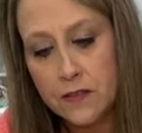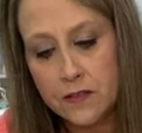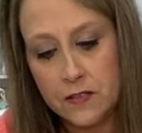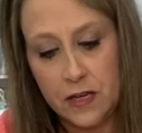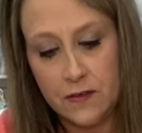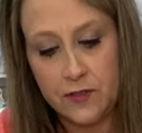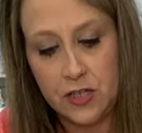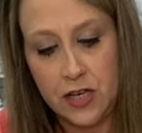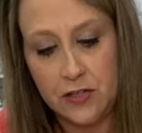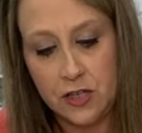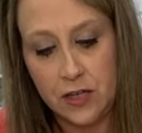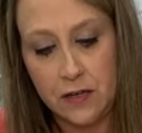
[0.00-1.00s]
stuff
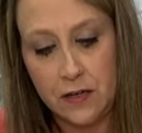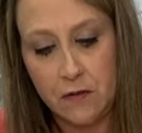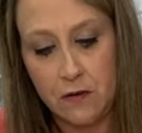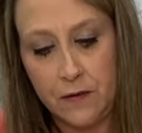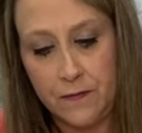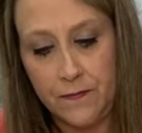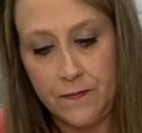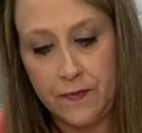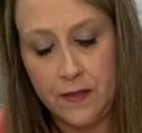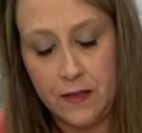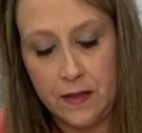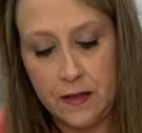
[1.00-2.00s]
touching. Hold on.
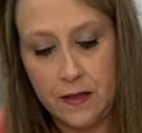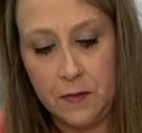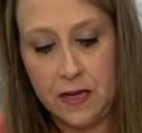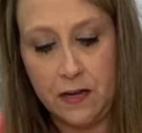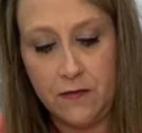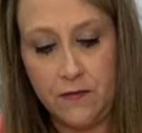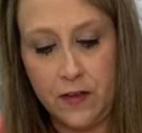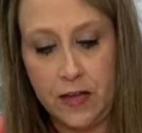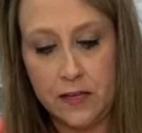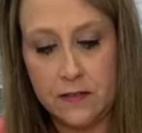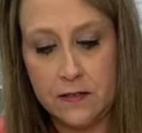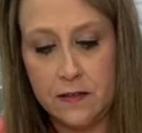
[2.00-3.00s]
Let me get it
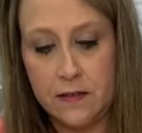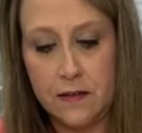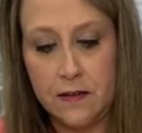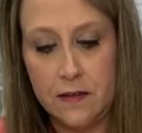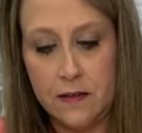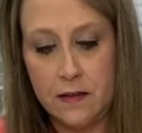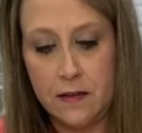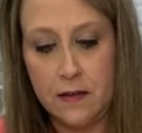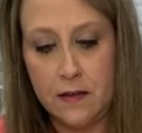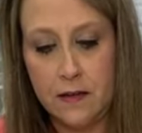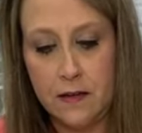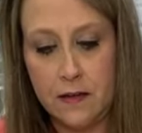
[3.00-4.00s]
fixed.
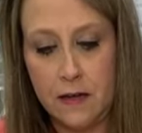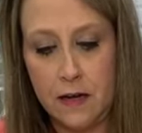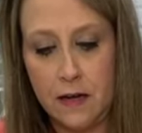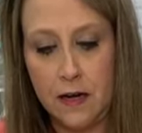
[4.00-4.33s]
All